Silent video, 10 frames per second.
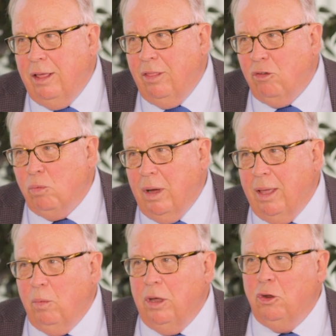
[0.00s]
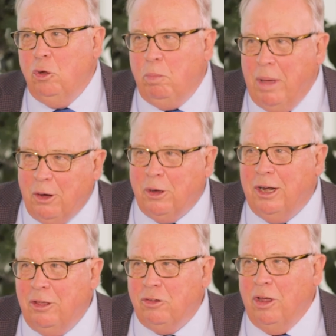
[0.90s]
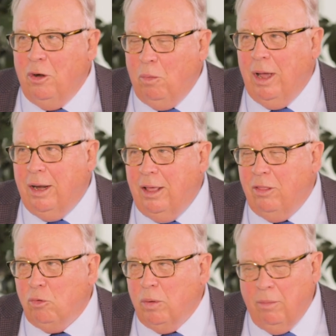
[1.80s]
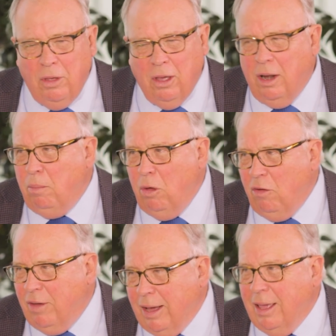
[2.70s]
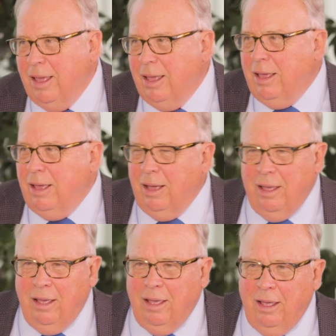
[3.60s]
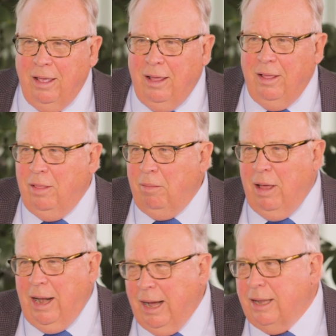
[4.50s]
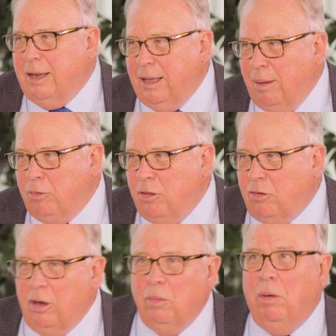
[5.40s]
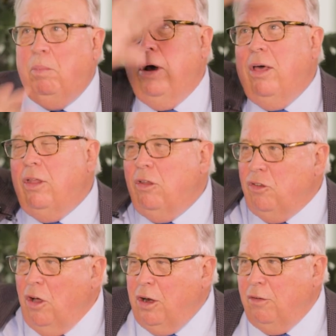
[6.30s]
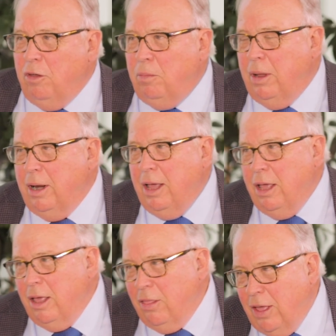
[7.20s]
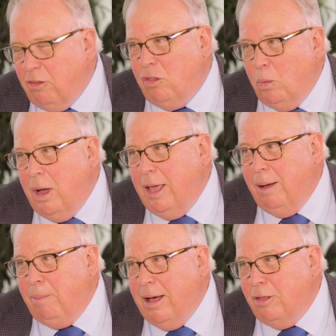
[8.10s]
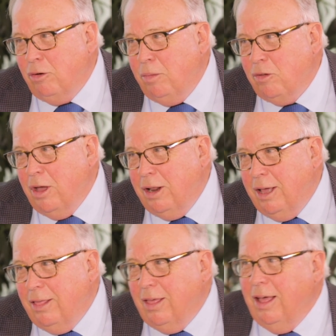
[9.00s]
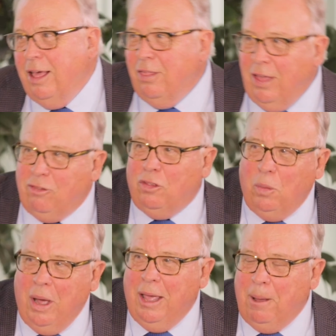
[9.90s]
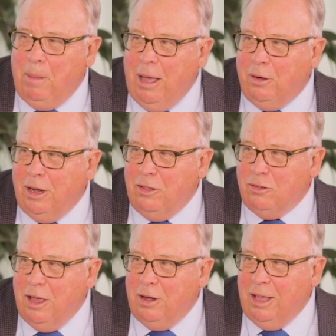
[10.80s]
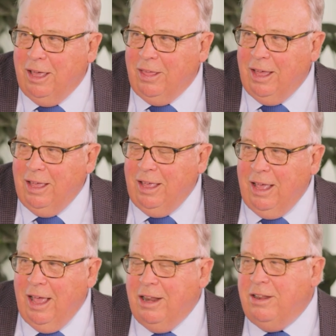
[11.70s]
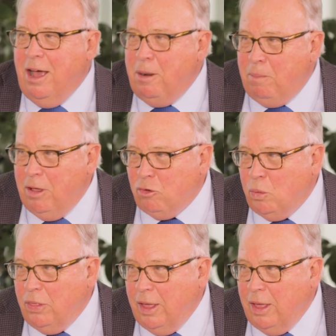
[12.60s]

here this way, we do balconies round here this way. I mean, you go to Mirvac, hmm. uh, an architect comes in and says, look, we'll buy the design off you, but that's the way our bathrooms go together, that's the way our balconies go together, and don't mess with